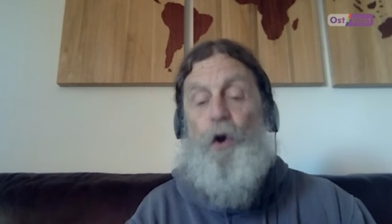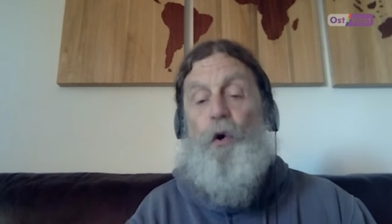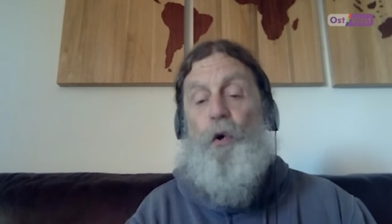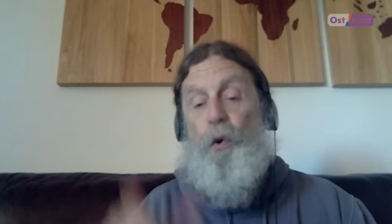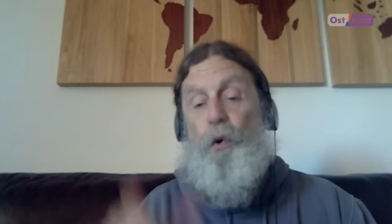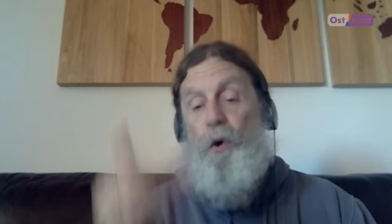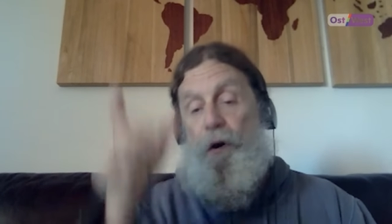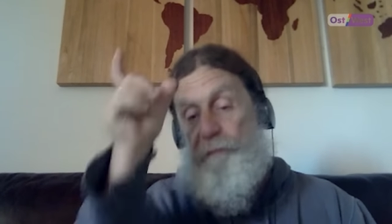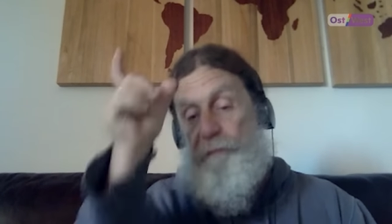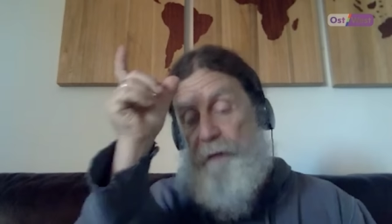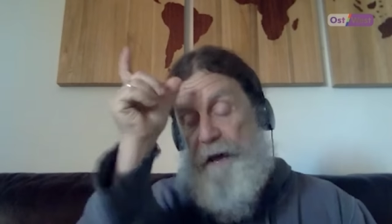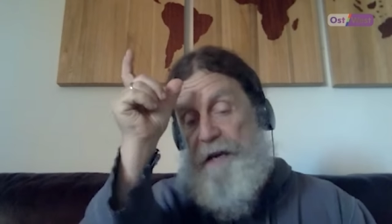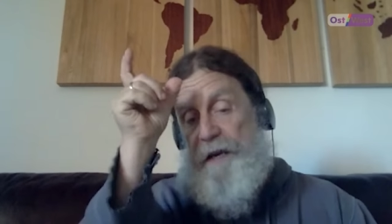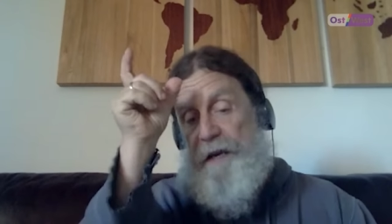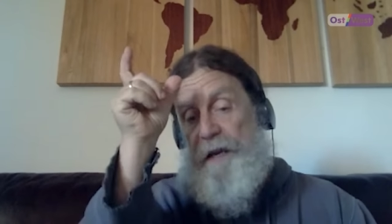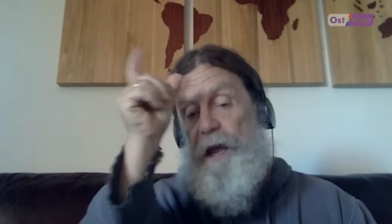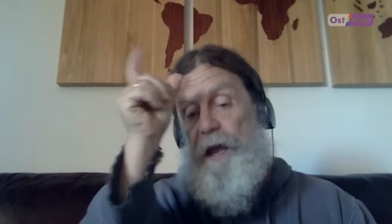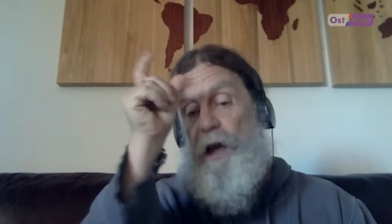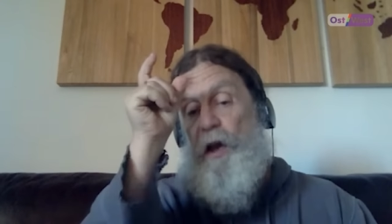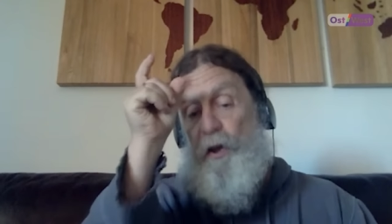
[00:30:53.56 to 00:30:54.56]

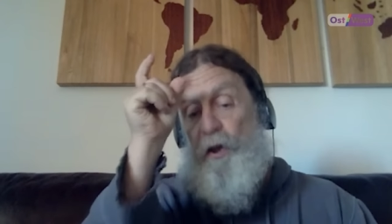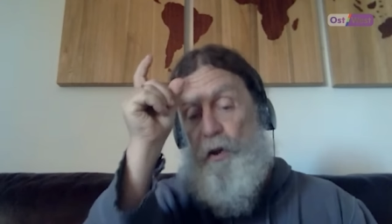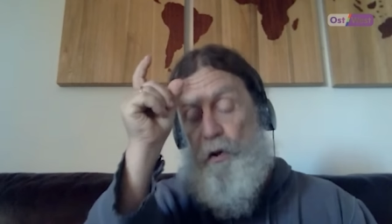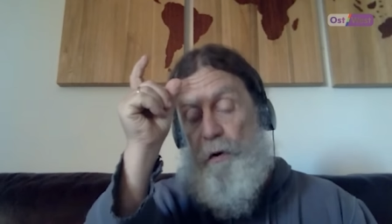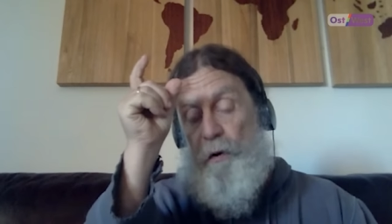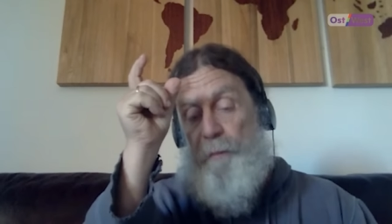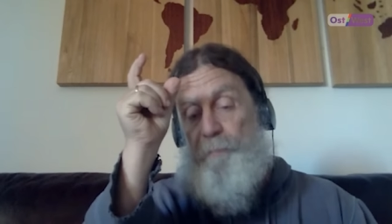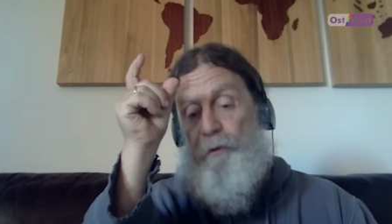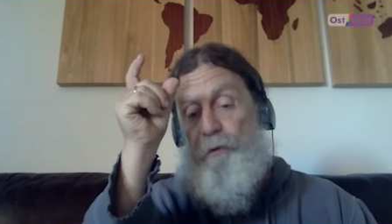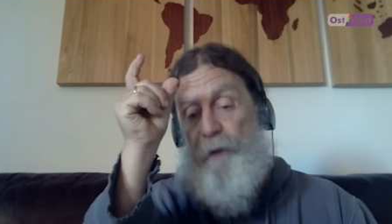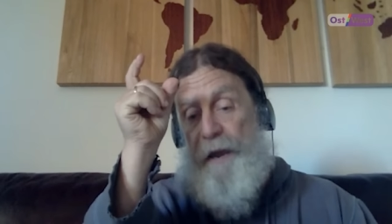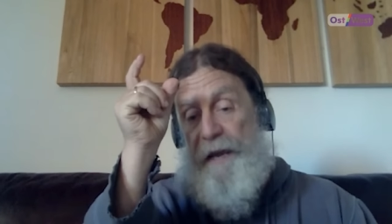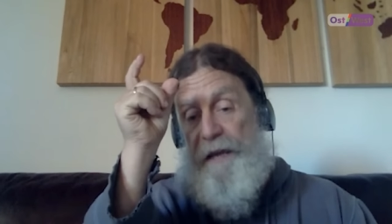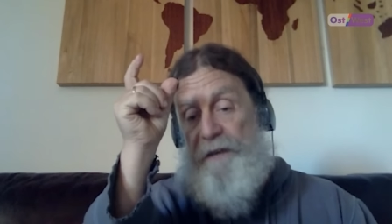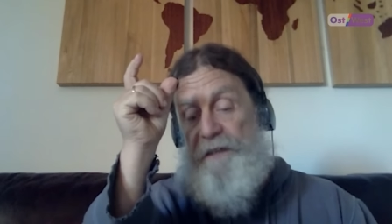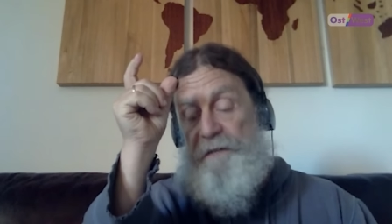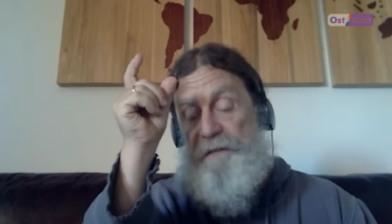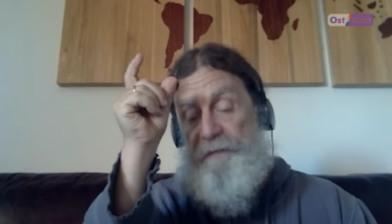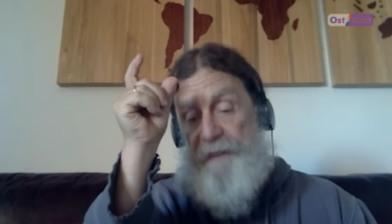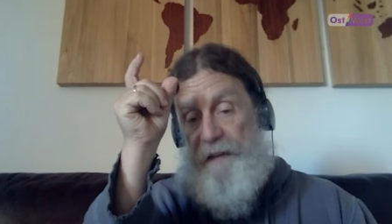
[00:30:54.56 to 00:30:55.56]
already your brain
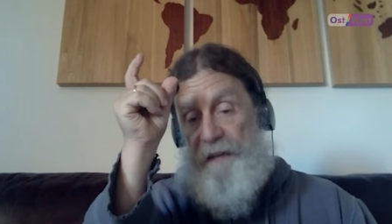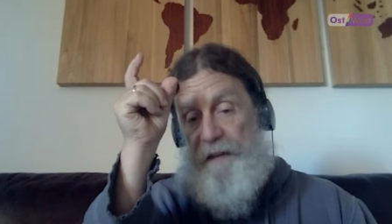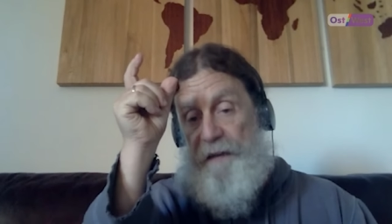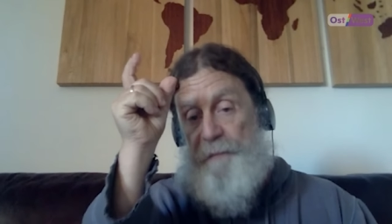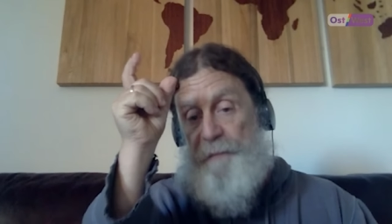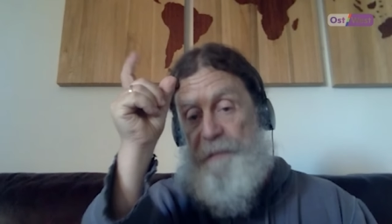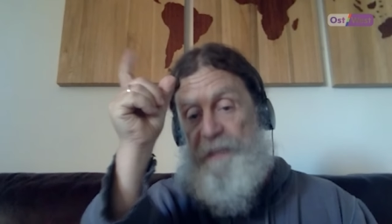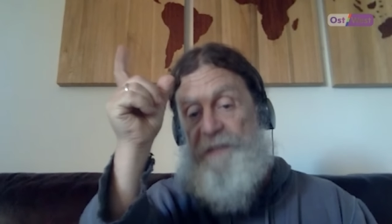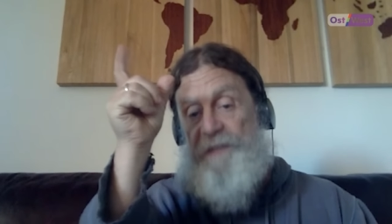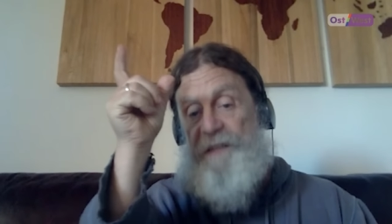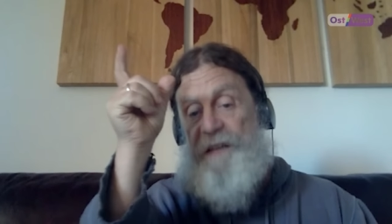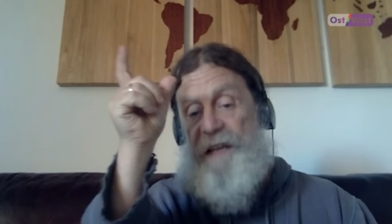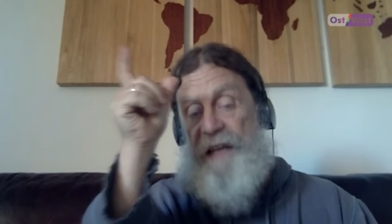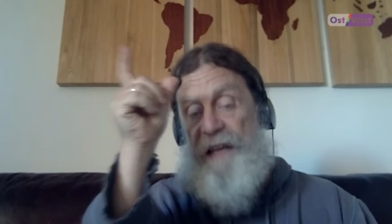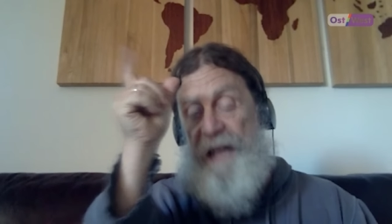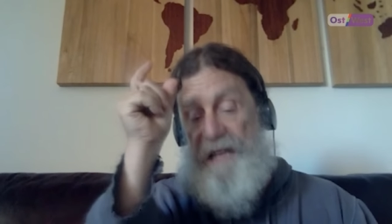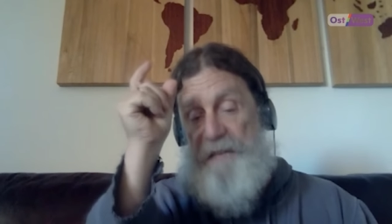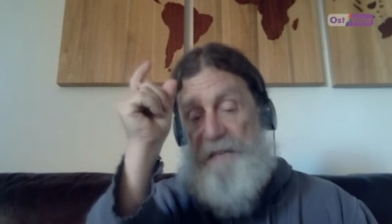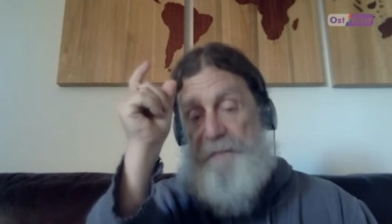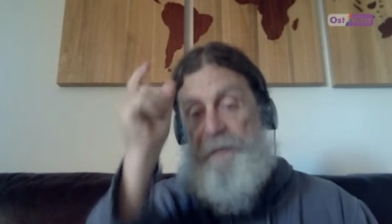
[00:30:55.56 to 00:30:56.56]
development
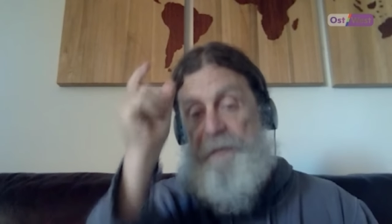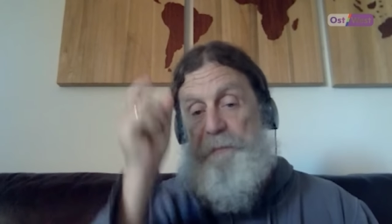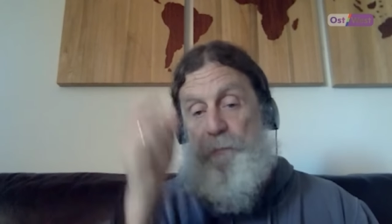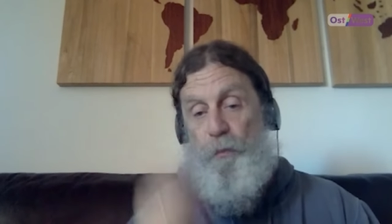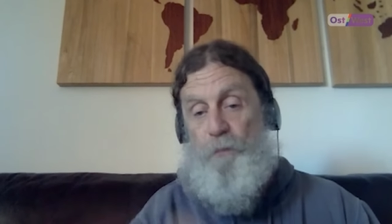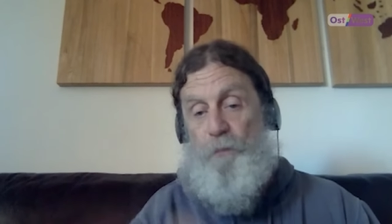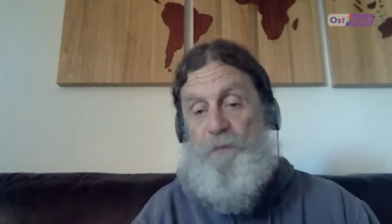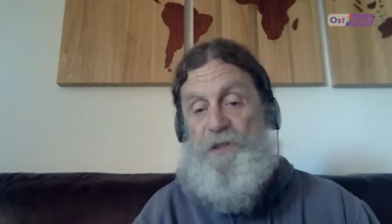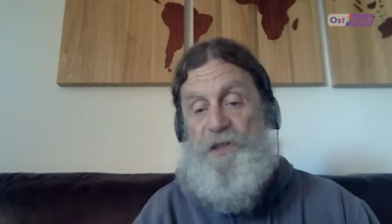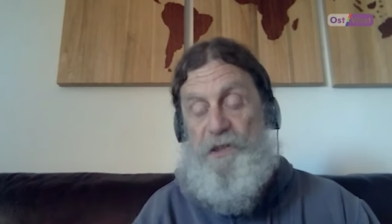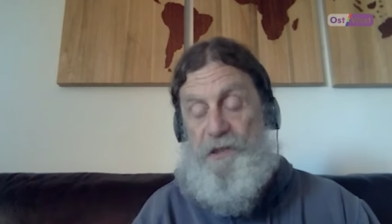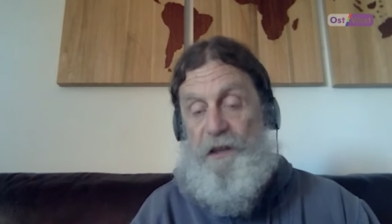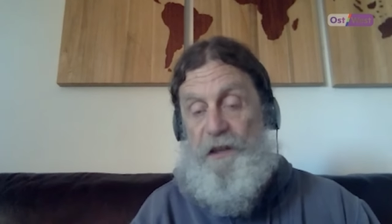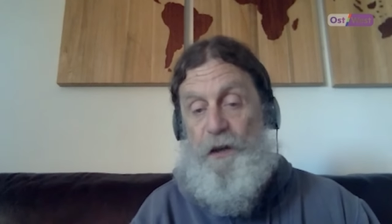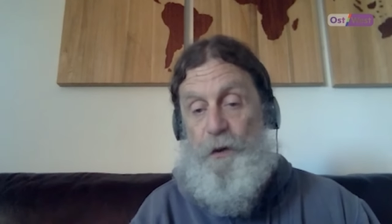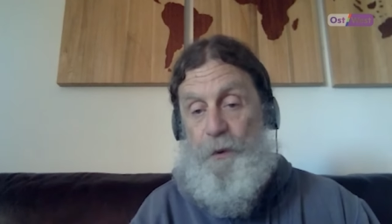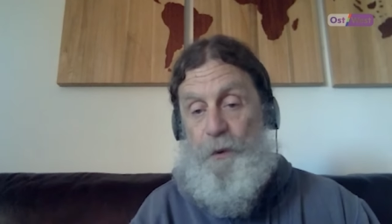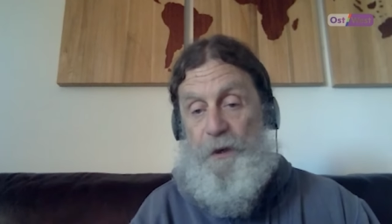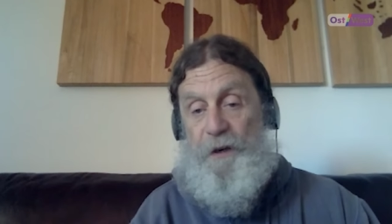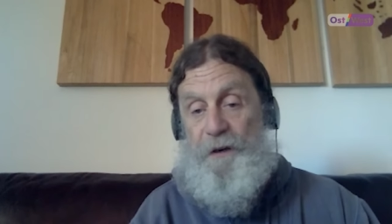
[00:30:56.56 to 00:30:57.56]
has been
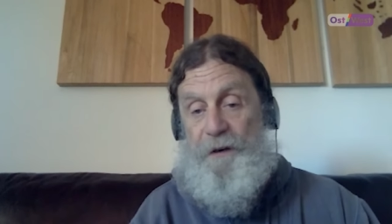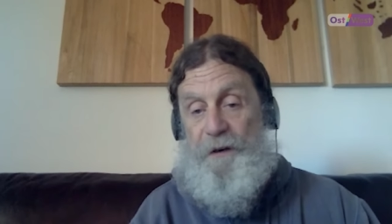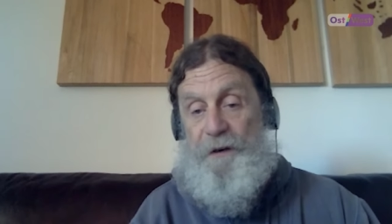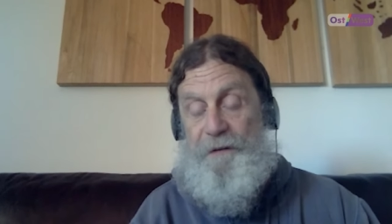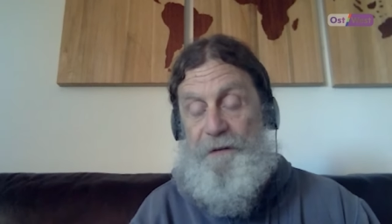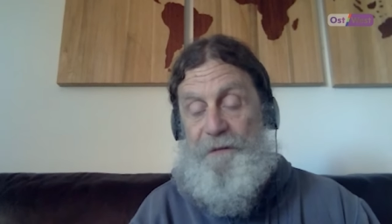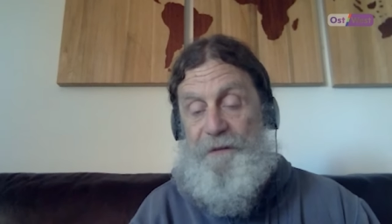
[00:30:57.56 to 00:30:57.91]
slower